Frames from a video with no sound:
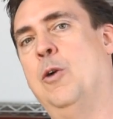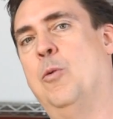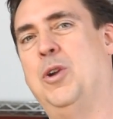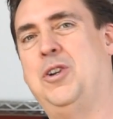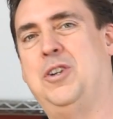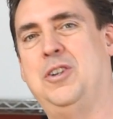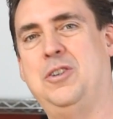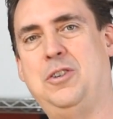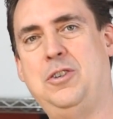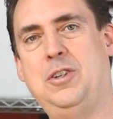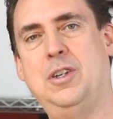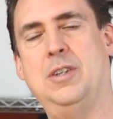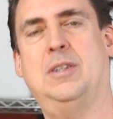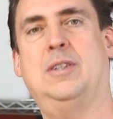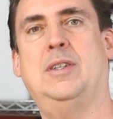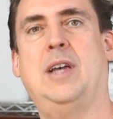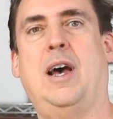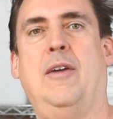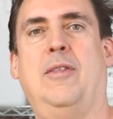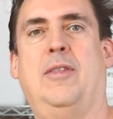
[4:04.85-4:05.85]
which is
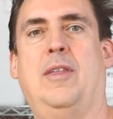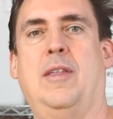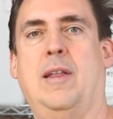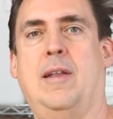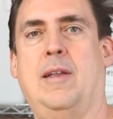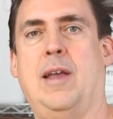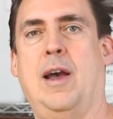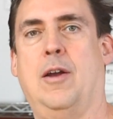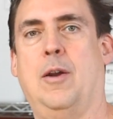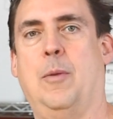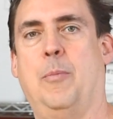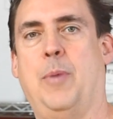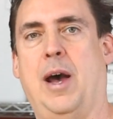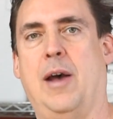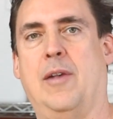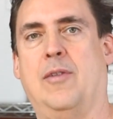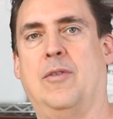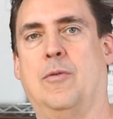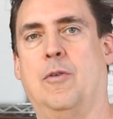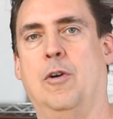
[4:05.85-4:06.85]
just south of the town of
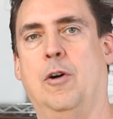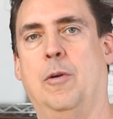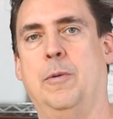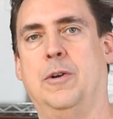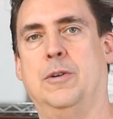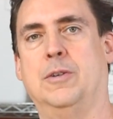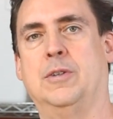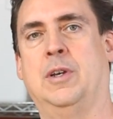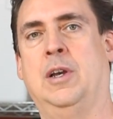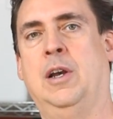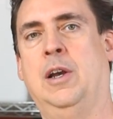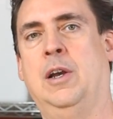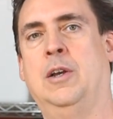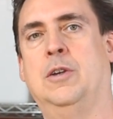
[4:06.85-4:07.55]
Paso Robles.